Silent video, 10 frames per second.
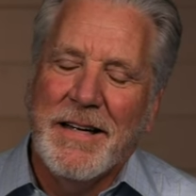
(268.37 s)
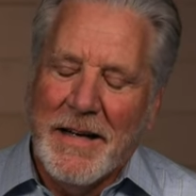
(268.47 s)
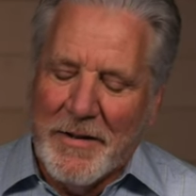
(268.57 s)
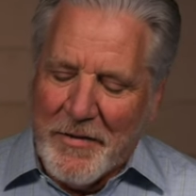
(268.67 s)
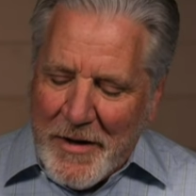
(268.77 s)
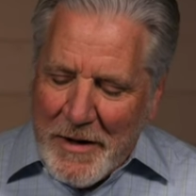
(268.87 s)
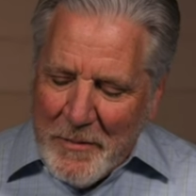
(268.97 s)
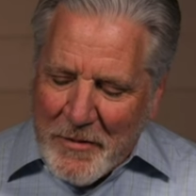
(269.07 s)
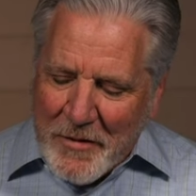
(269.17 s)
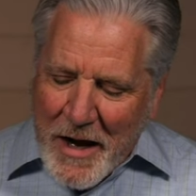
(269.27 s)
It
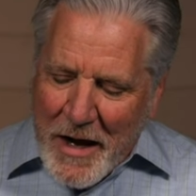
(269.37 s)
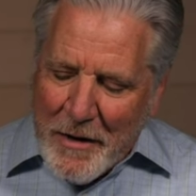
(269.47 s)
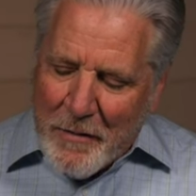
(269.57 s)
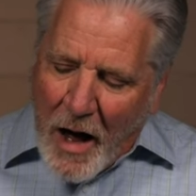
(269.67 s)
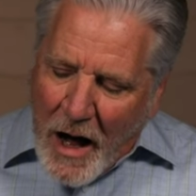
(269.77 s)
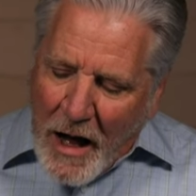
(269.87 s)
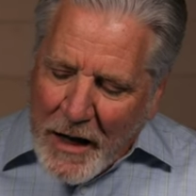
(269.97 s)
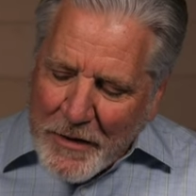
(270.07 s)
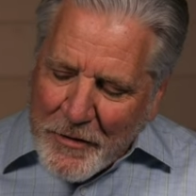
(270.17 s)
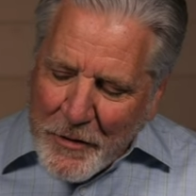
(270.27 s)
seems kind of
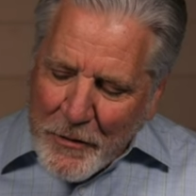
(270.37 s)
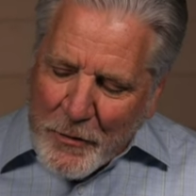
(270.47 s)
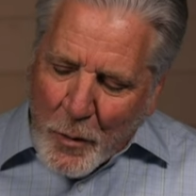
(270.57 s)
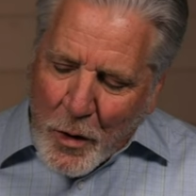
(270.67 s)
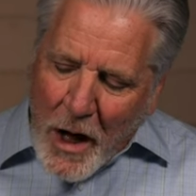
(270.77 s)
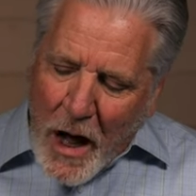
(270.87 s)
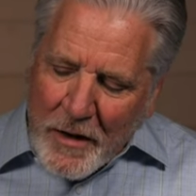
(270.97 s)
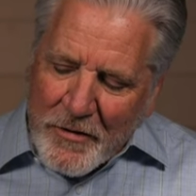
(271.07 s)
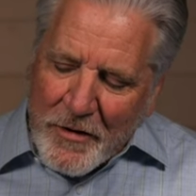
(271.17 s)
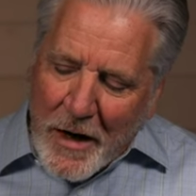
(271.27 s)
odd to use the word
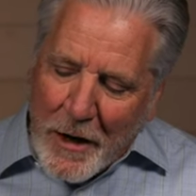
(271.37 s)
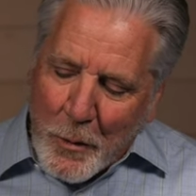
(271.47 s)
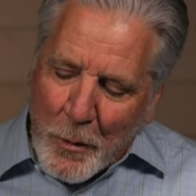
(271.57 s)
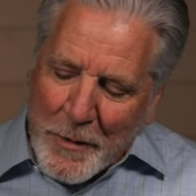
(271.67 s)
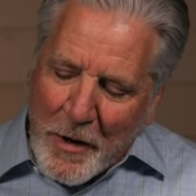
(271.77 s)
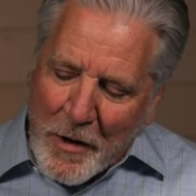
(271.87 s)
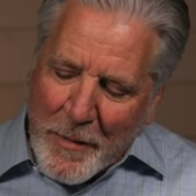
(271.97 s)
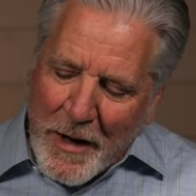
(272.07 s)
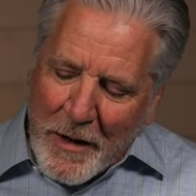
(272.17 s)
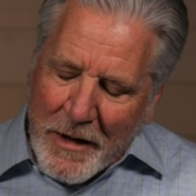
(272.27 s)
hostile when we talk
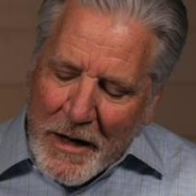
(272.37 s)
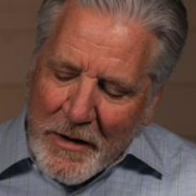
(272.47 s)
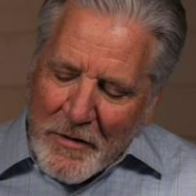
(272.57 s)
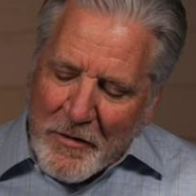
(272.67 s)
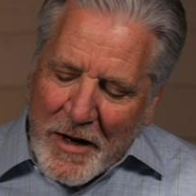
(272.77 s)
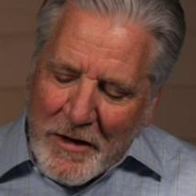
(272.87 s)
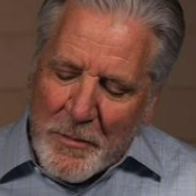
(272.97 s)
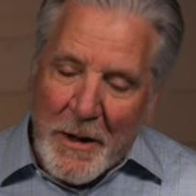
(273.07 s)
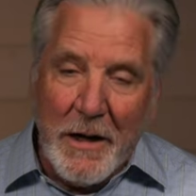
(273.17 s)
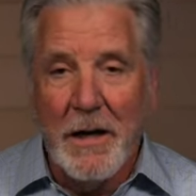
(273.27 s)
about states
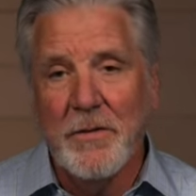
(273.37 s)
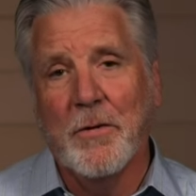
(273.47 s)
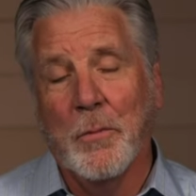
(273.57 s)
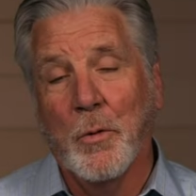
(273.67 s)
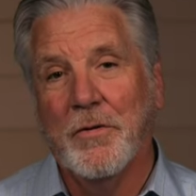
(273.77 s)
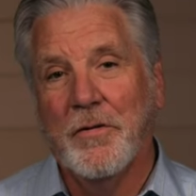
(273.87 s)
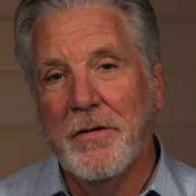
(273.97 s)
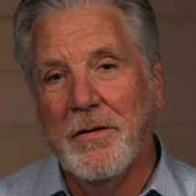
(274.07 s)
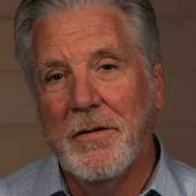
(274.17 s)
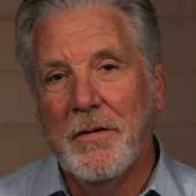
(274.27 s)
being against
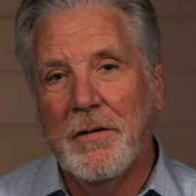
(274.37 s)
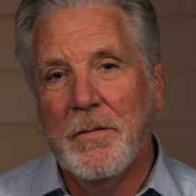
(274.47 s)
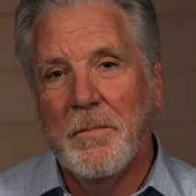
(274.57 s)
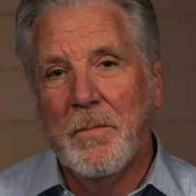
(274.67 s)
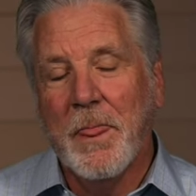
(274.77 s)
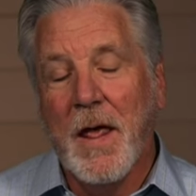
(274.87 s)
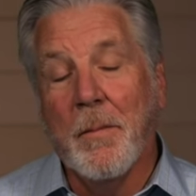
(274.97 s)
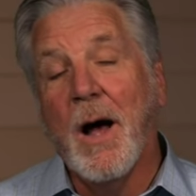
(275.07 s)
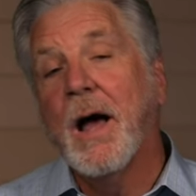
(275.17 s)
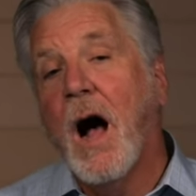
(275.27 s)
abortion.
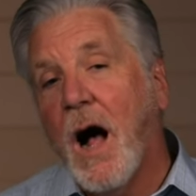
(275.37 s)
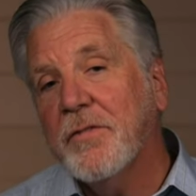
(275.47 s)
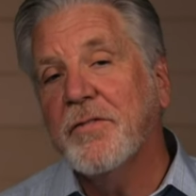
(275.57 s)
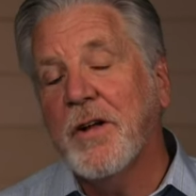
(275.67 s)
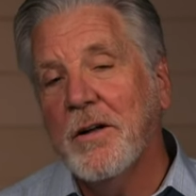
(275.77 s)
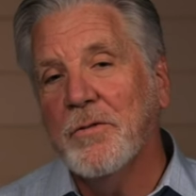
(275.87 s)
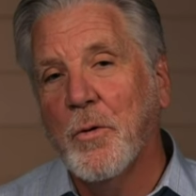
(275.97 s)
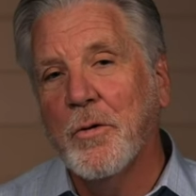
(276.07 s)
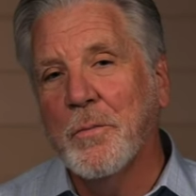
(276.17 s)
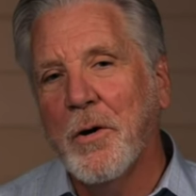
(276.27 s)
Am I hostile
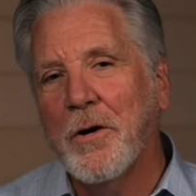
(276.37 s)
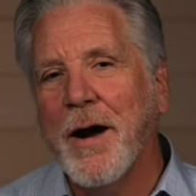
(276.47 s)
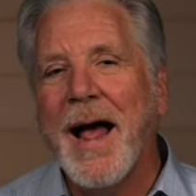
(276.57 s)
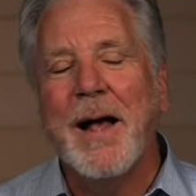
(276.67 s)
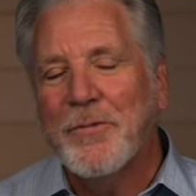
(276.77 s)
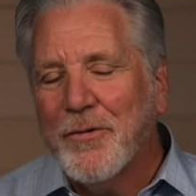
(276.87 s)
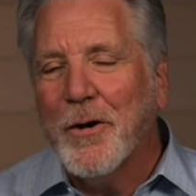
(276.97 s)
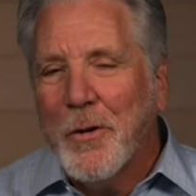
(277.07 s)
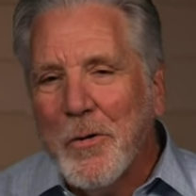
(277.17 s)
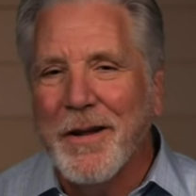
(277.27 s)
toward murder?
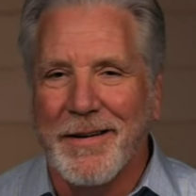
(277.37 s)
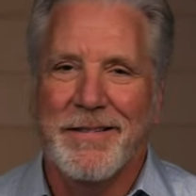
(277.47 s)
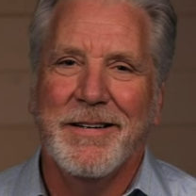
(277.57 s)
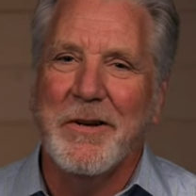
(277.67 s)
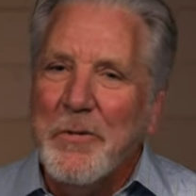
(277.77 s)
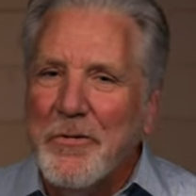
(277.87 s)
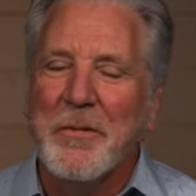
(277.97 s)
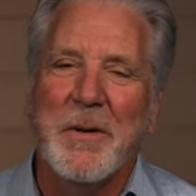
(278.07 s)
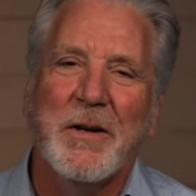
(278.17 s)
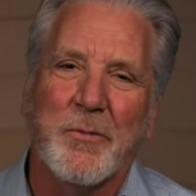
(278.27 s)
Absolutely, and you
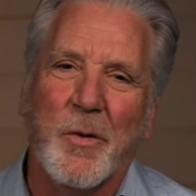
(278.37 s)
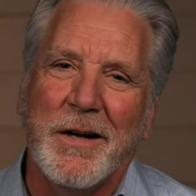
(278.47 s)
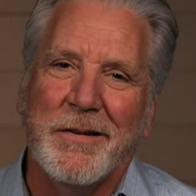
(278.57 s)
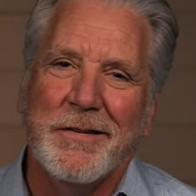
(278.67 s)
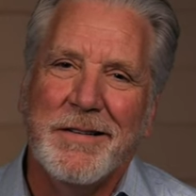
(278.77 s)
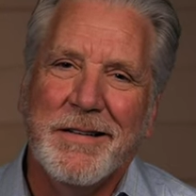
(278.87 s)
should be as well.